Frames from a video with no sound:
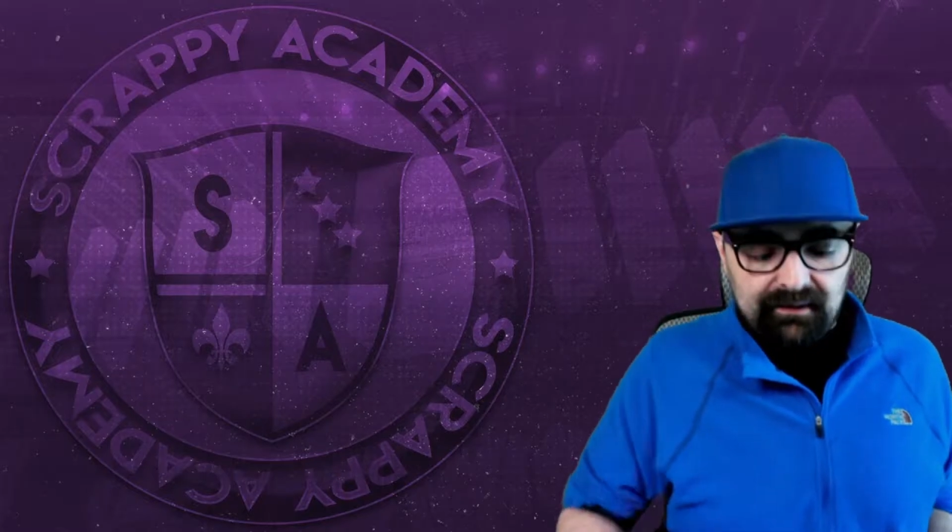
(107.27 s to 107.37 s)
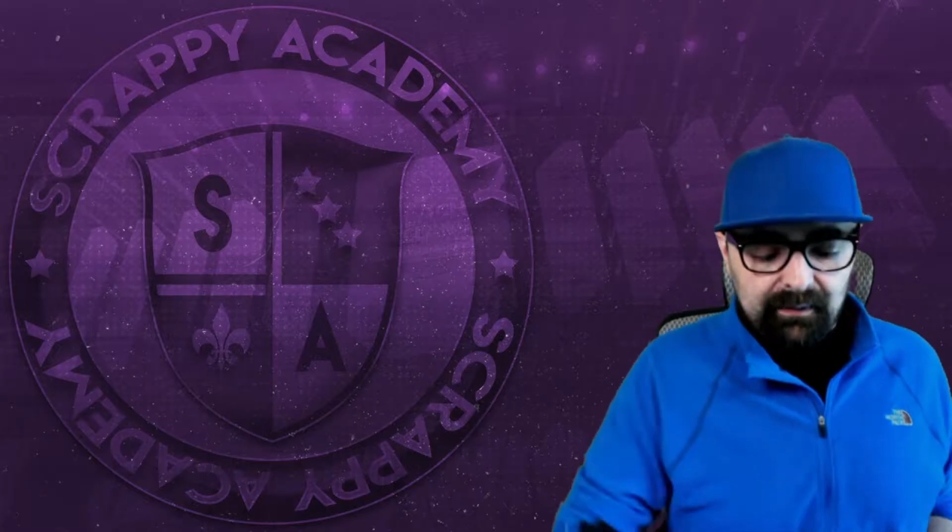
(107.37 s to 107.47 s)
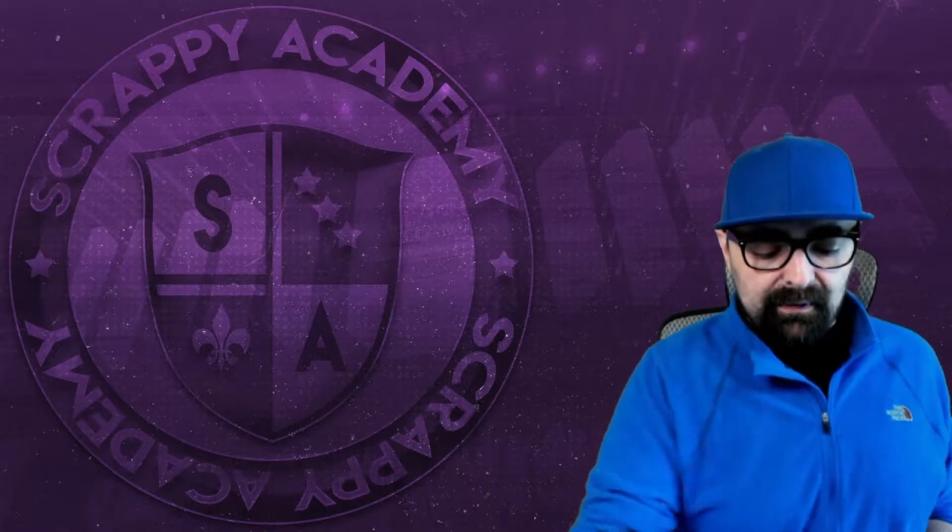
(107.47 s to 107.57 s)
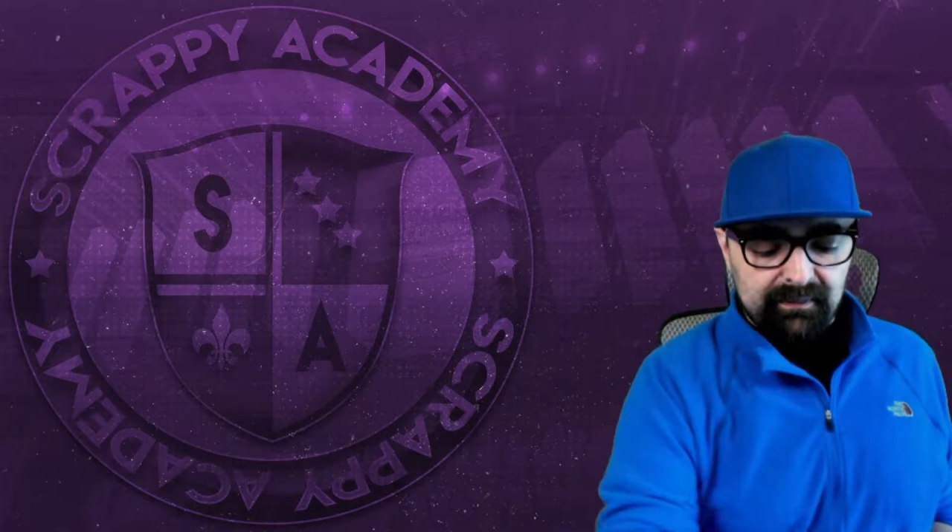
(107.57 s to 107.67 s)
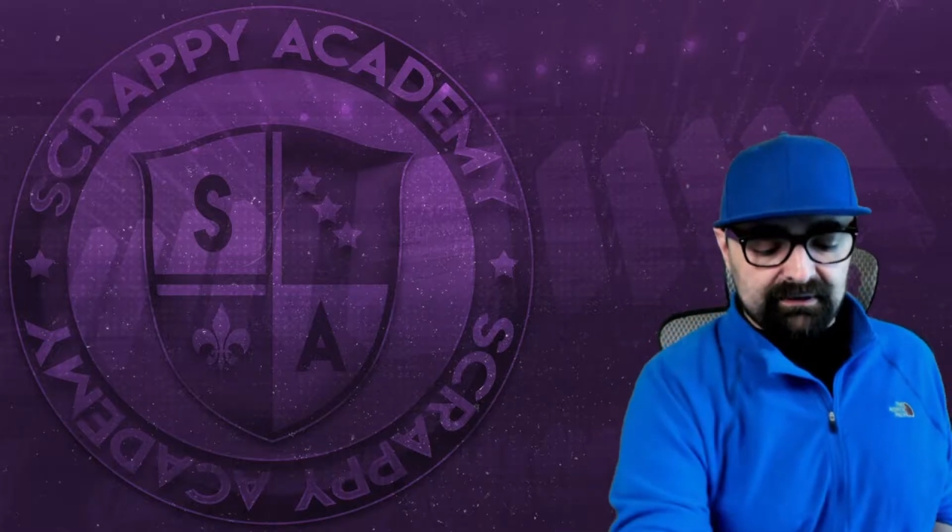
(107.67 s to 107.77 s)
Let
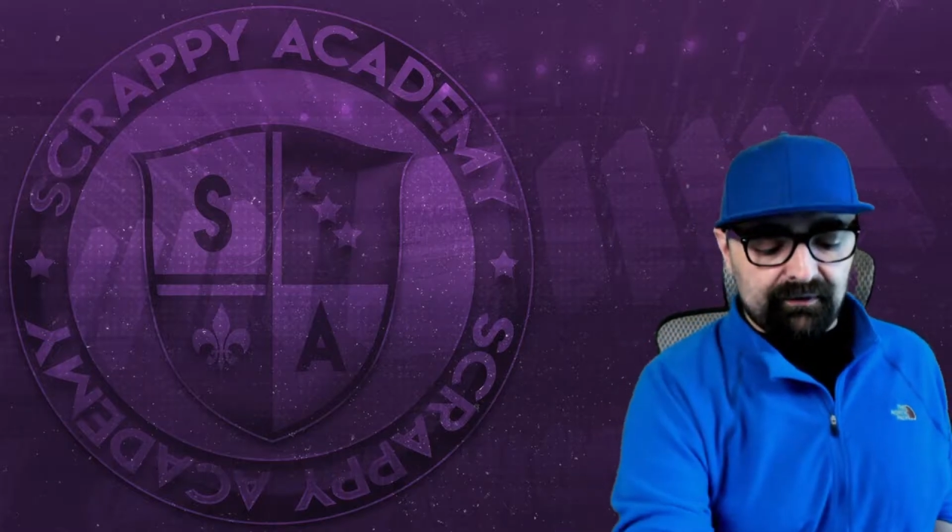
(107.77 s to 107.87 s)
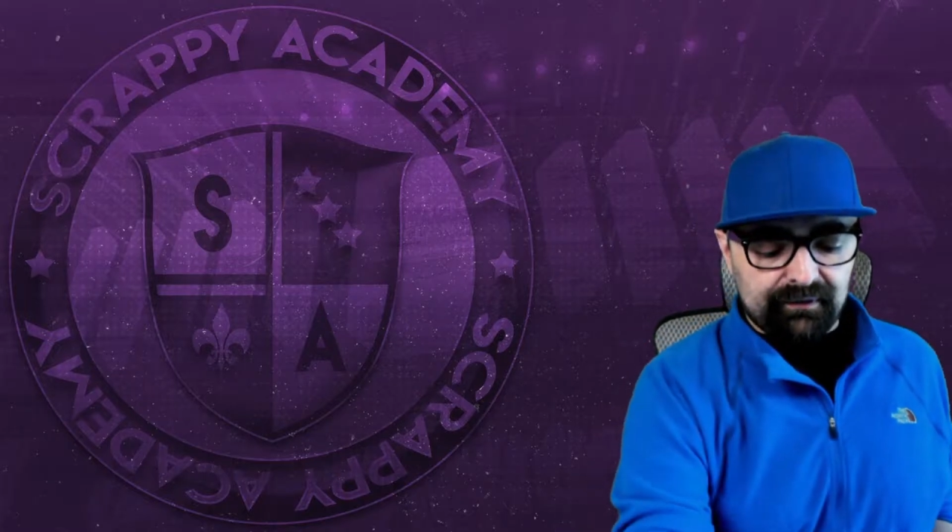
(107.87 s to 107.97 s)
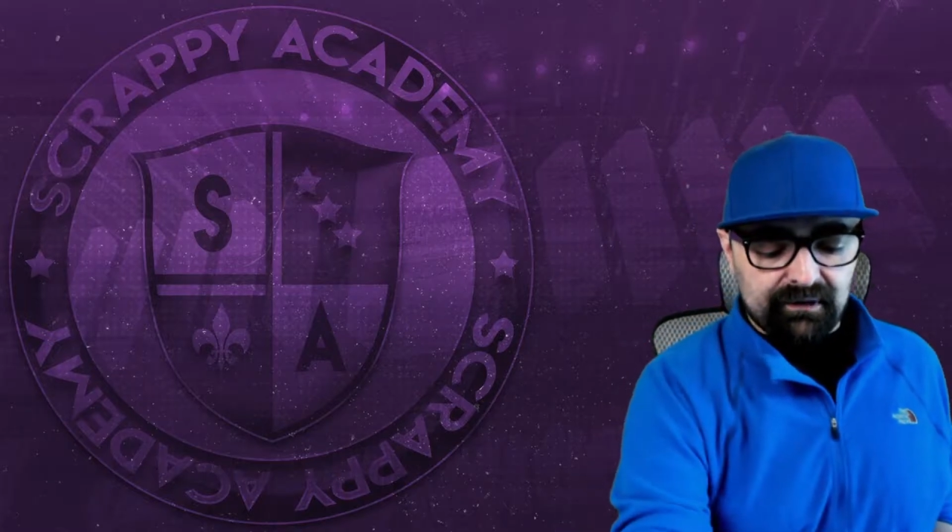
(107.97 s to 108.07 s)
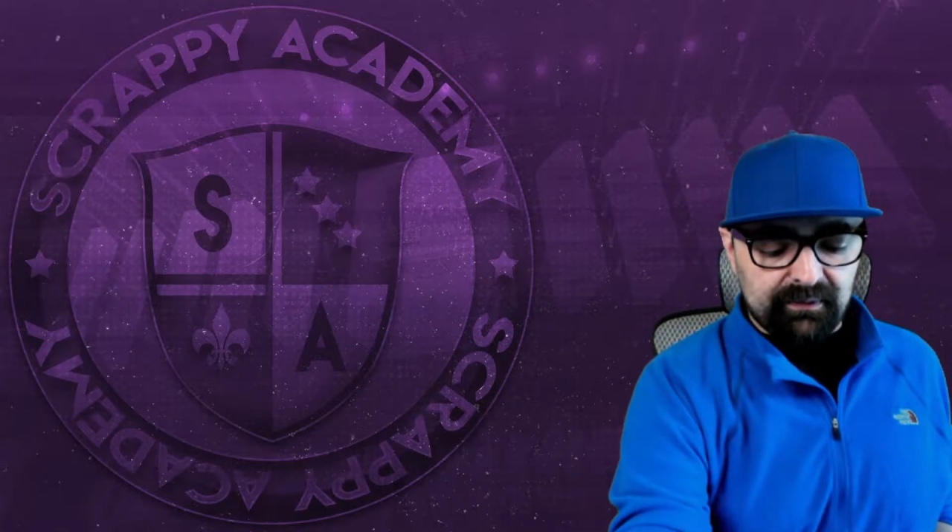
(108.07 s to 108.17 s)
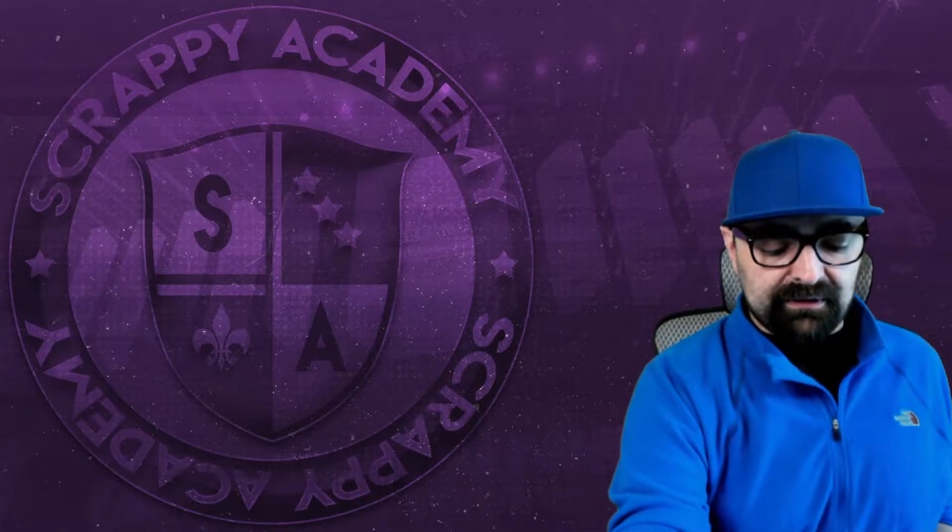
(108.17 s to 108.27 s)
me make myself a
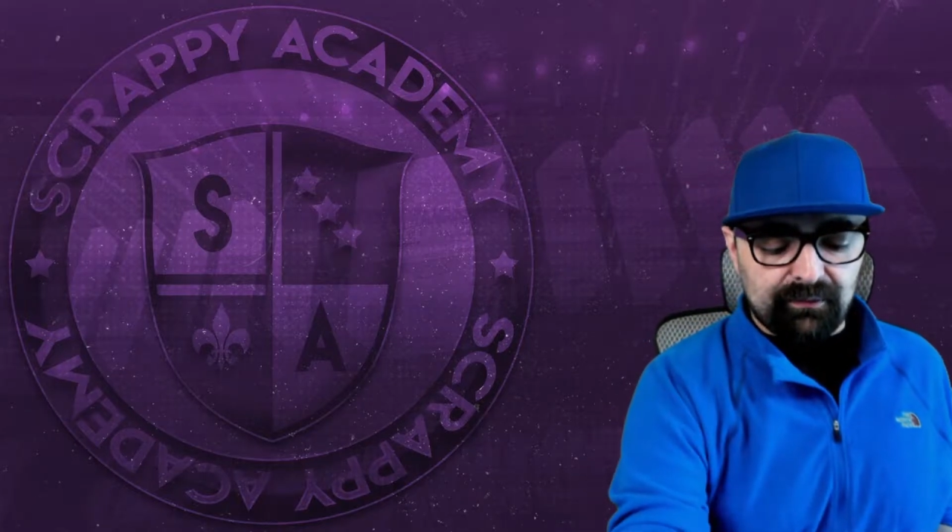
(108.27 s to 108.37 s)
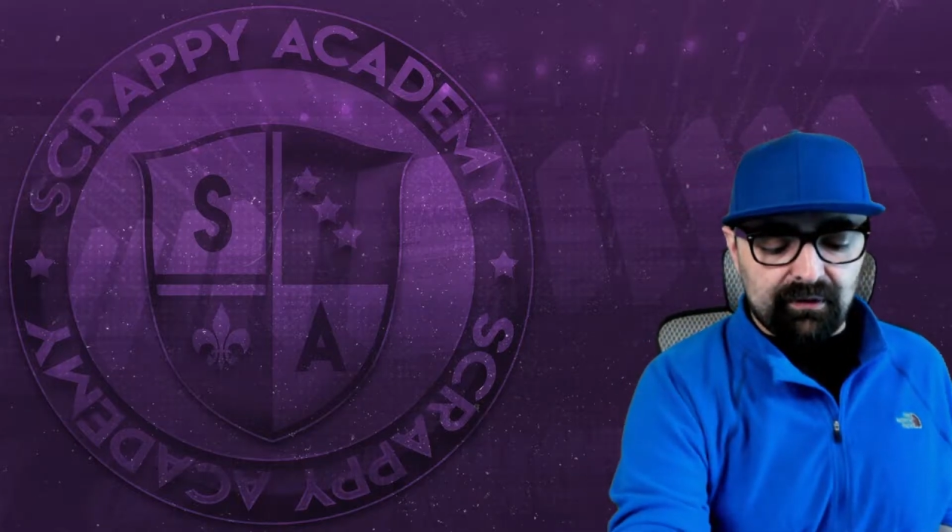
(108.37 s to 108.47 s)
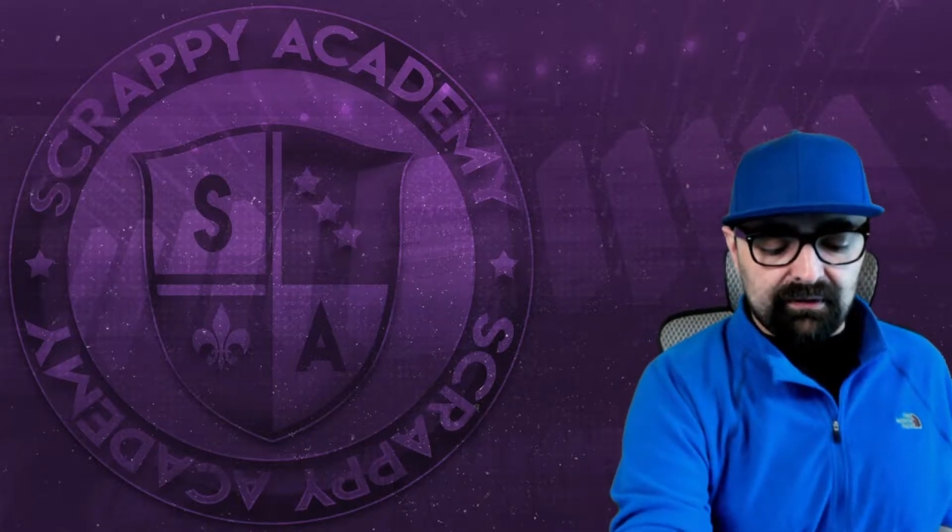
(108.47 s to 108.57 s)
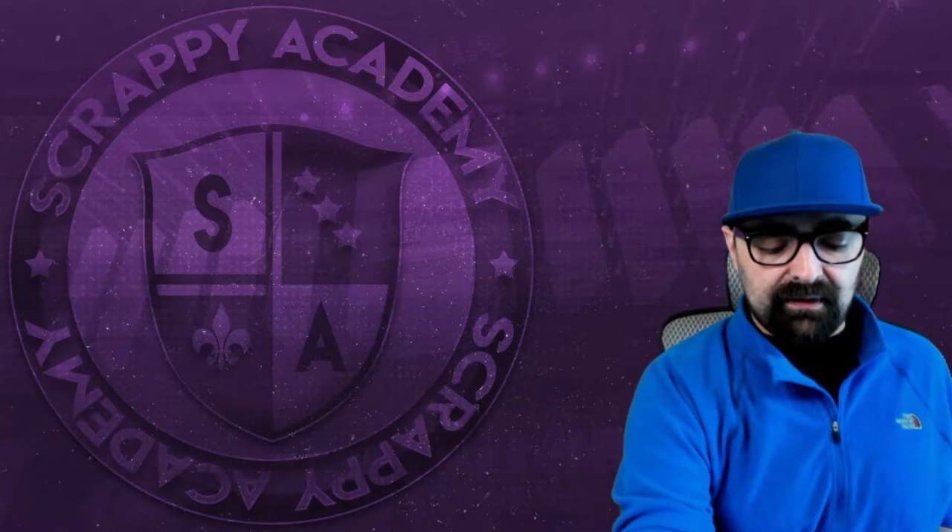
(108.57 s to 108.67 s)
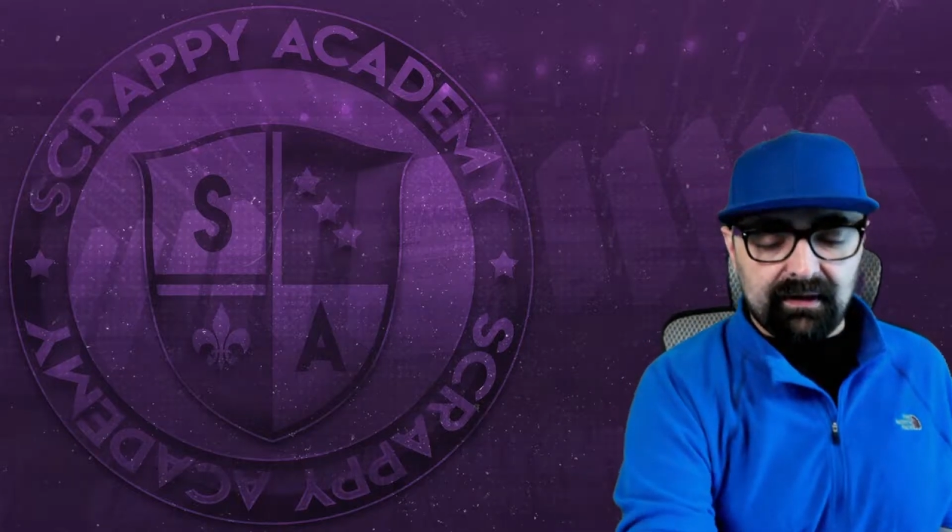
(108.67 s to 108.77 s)
little bit smaller